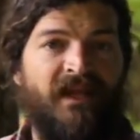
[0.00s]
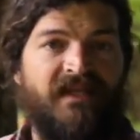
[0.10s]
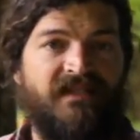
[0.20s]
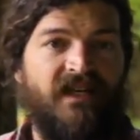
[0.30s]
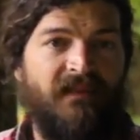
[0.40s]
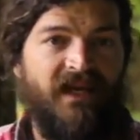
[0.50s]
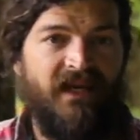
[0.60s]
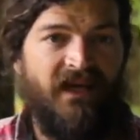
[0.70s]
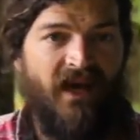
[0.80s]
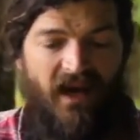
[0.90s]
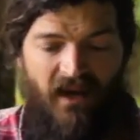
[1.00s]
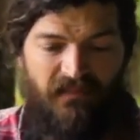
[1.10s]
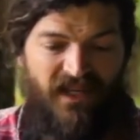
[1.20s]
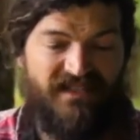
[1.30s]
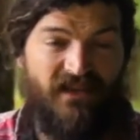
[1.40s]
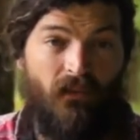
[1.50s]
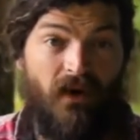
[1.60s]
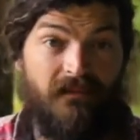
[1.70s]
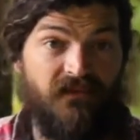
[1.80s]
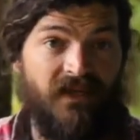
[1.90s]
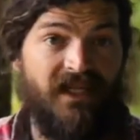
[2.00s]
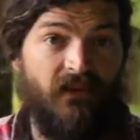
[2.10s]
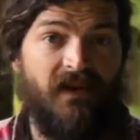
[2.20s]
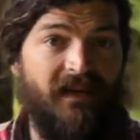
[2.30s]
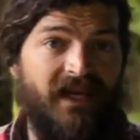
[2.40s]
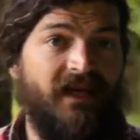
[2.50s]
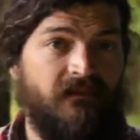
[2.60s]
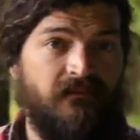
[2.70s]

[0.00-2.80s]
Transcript: is going to be a place that worms really want to be.